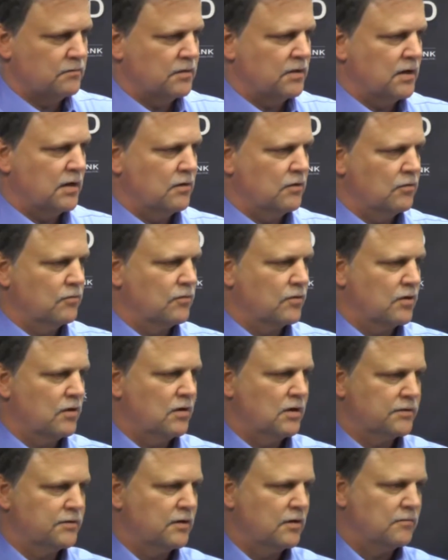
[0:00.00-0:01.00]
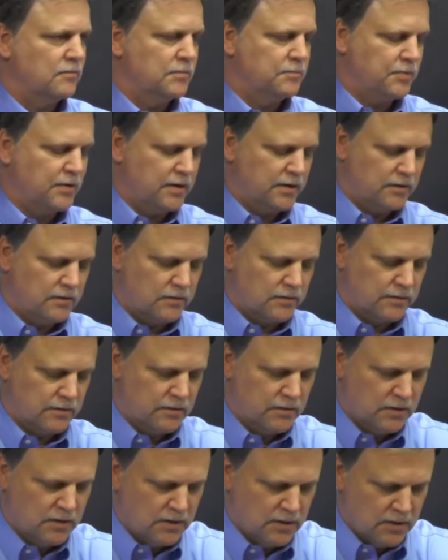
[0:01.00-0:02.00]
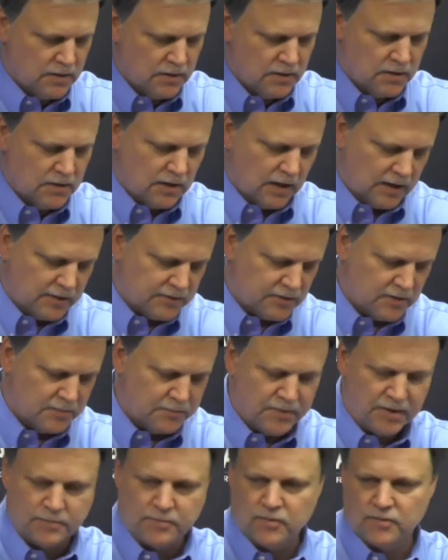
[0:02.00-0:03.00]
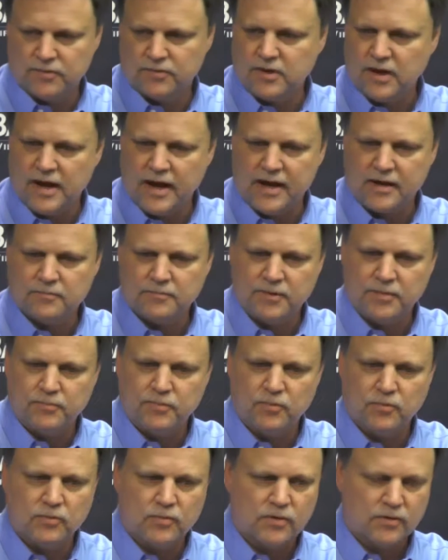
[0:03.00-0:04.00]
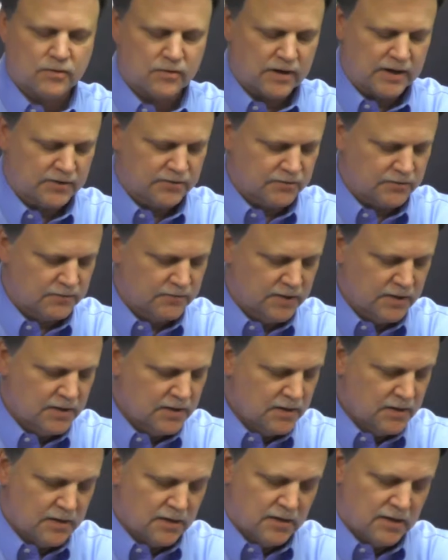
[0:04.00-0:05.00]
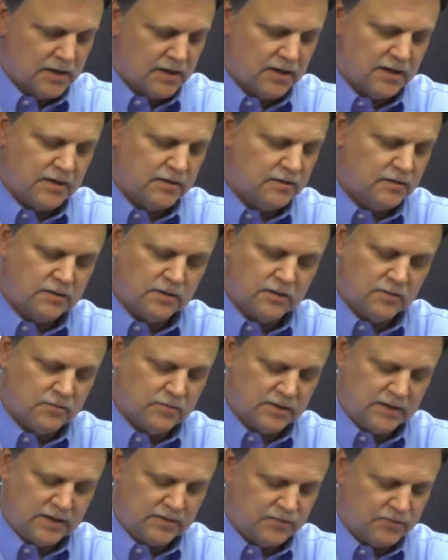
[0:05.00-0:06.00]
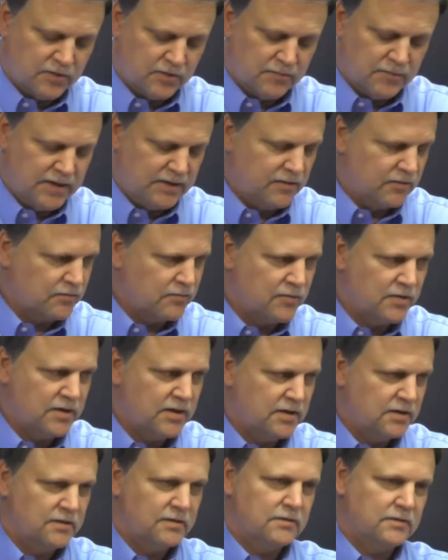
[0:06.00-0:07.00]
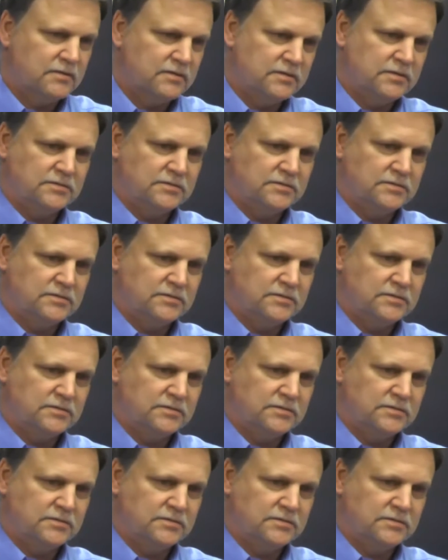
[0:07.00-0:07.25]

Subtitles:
But overall, I thought we played hard. I thought people attacked. People were aggressive. And then, you know, when they started making the run,